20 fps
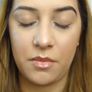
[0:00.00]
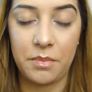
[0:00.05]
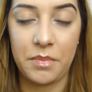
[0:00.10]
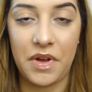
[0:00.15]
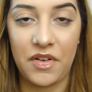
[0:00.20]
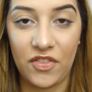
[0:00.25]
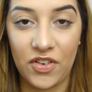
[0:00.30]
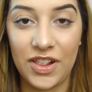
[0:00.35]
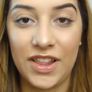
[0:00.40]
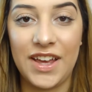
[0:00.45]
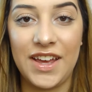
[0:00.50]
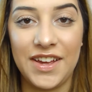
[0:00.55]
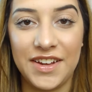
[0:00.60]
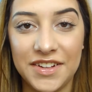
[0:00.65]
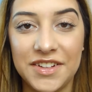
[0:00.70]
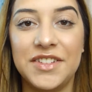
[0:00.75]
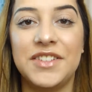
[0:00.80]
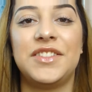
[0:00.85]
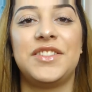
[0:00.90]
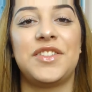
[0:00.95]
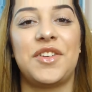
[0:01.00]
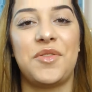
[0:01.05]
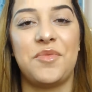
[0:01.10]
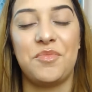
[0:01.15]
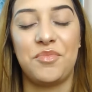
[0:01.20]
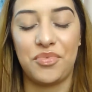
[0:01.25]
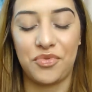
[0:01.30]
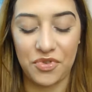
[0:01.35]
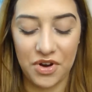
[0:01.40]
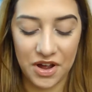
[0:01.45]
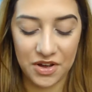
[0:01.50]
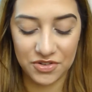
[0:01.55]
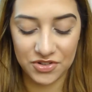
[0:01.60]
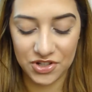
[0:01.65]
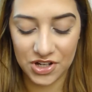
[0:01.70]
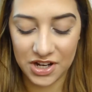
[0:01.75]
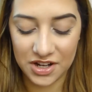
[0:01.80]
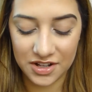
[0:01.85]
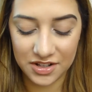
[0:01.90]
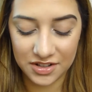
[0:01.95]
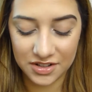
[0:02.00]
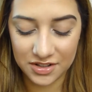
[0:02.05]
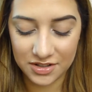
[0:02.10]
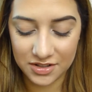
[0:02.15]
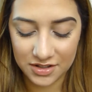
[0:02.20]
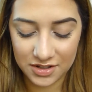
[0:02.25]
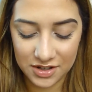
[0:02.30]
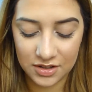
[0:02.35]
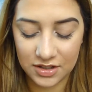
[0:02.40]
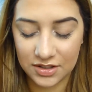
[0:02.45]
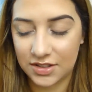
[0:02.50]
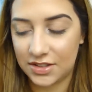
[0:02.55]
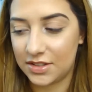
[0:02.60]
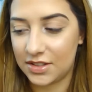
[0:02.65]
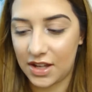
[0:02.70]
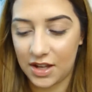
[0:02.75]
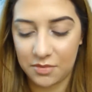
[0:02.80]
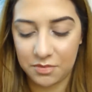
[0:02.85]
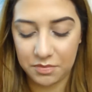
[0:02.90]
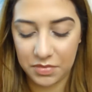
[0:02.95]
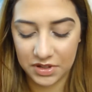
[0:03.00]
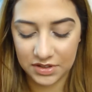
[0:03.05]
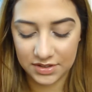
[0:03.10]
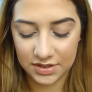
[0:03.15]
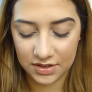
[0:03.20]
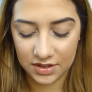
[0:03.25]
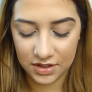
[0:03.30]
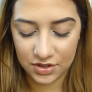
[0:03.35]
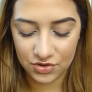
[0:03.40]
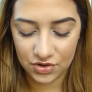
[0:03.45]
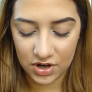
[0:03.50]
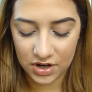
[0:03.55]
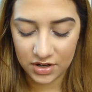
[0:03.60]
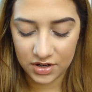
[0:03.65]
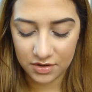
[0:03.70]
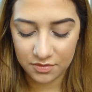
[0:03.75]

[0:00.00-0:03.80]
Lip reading: Beverly Hills Brow Gel. This is like basically dried up,